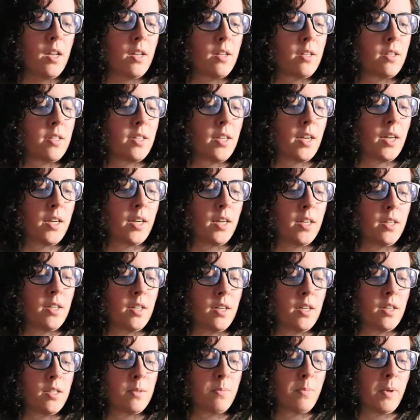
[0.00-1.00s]
Instead, he
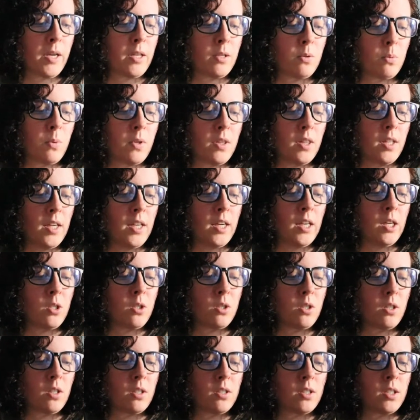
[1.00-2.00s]
did his best with
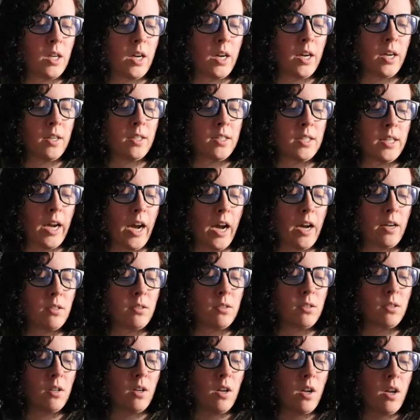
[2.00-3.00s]
each assigned
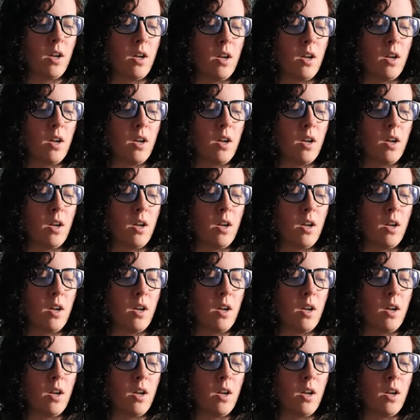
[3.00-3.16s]
task.